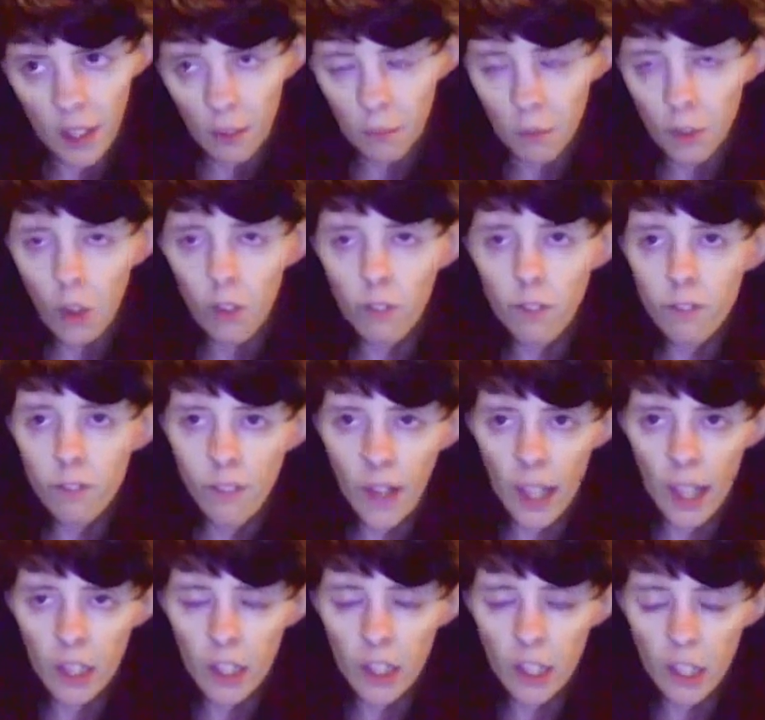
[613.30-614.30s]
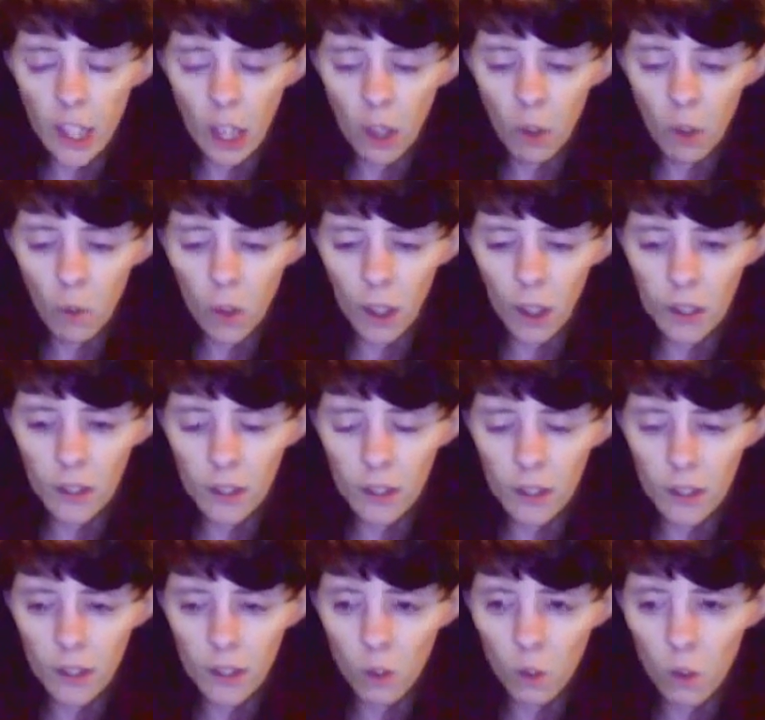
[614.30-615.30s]
I'm not a fan of The Young
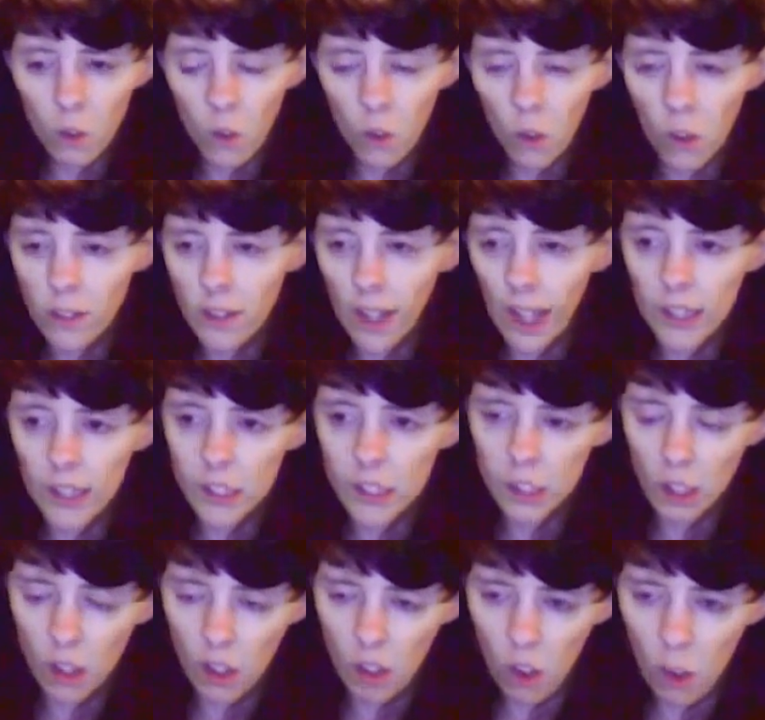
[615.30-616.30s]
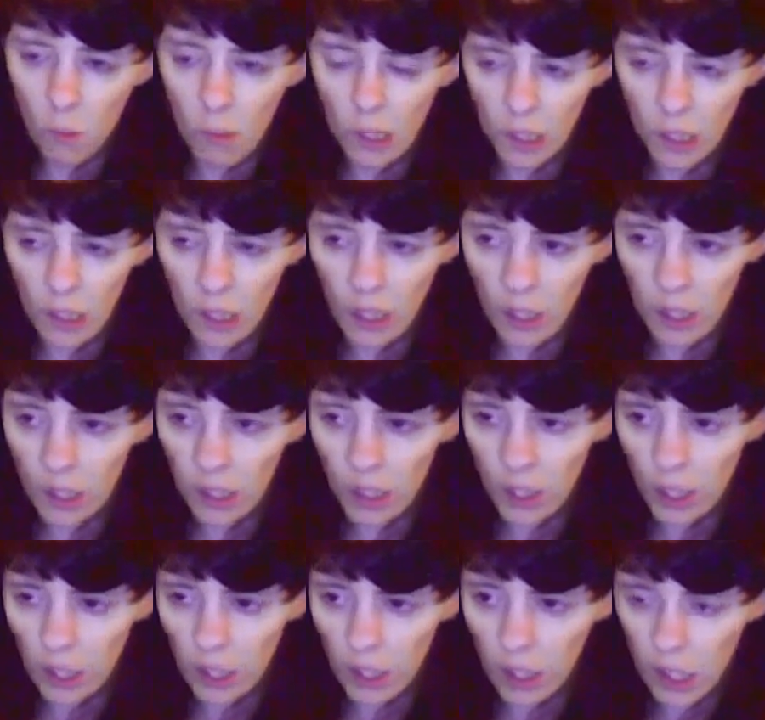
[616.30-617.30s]
Ones or Dad's Army
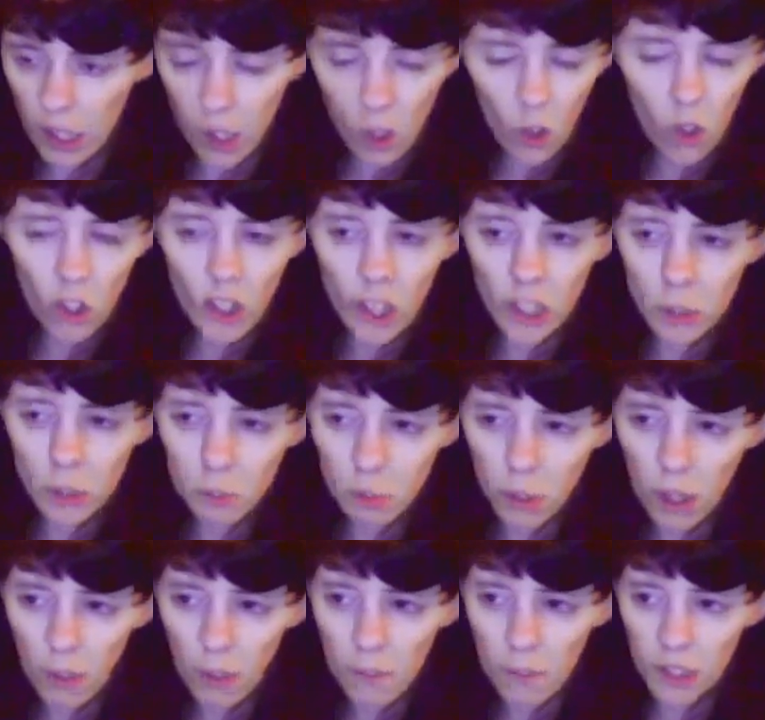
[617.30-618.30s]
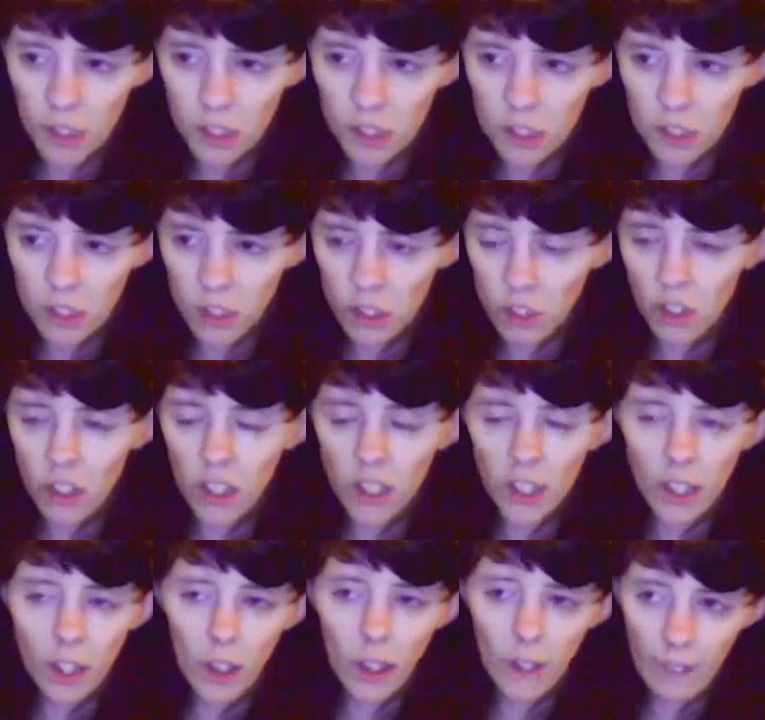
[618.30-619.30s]
or Yes, Prime Minister or
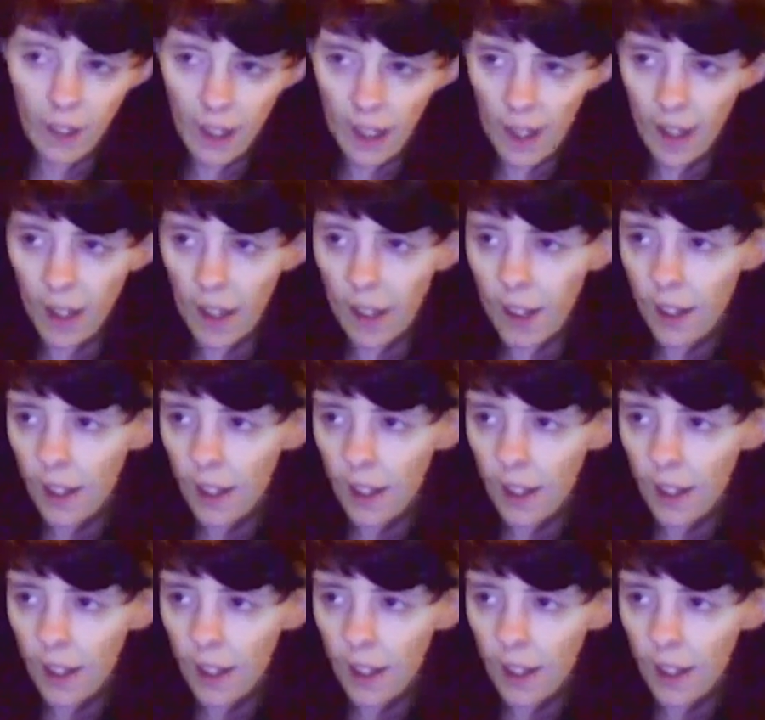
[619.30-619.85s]
anything like that.